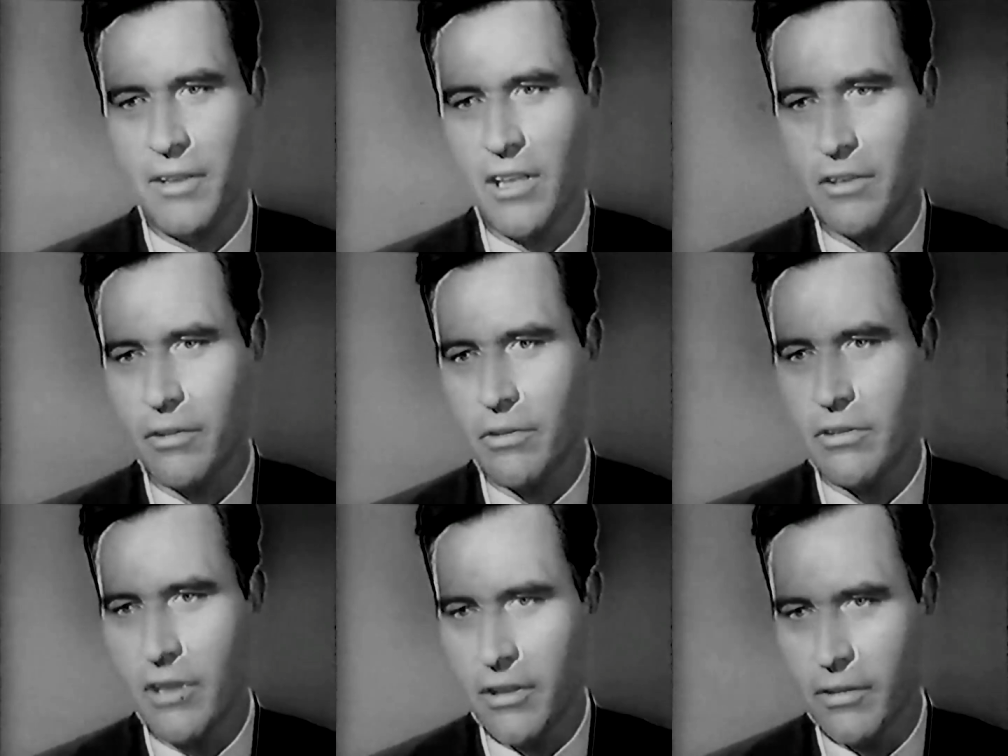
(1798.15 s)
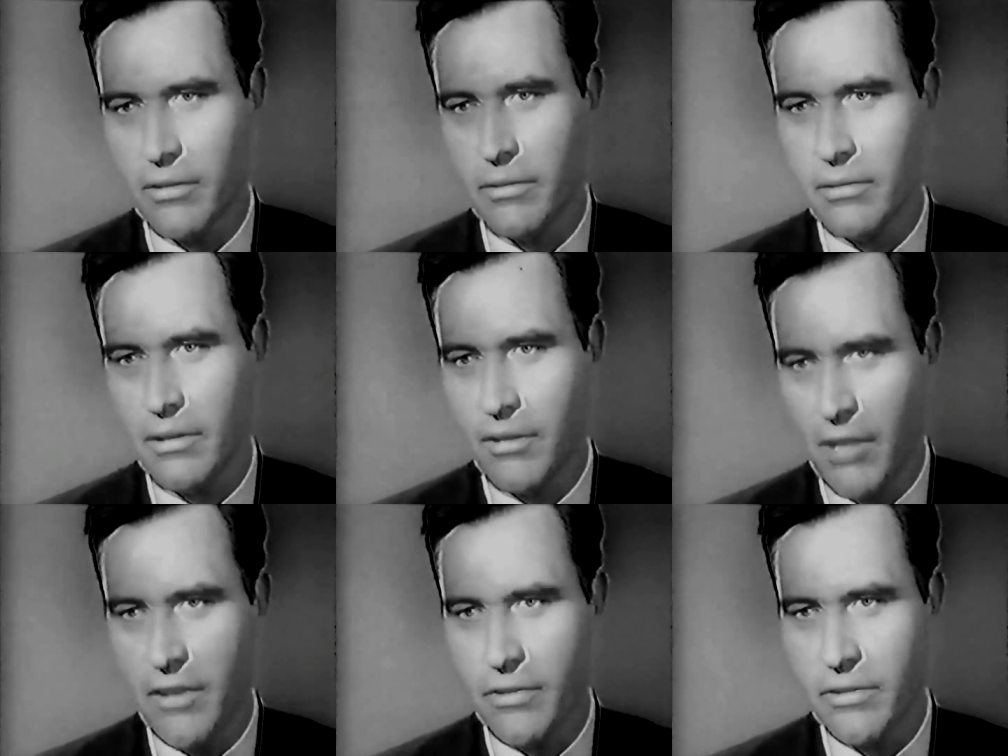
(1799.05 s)
by doctors Tucker
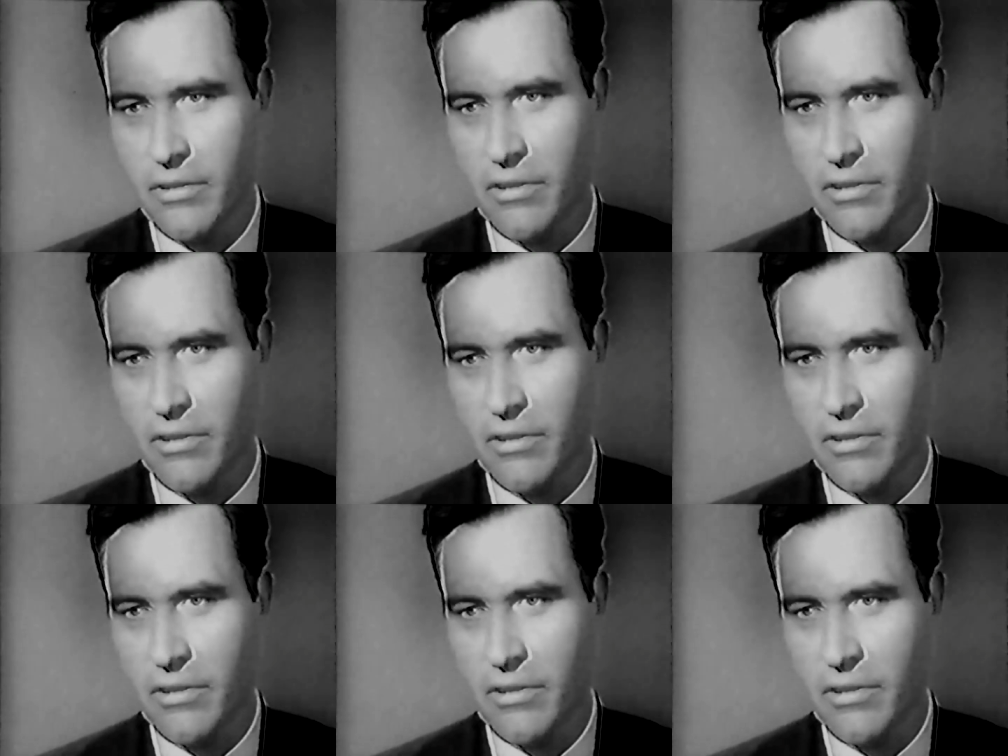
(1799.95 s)
and Rogers.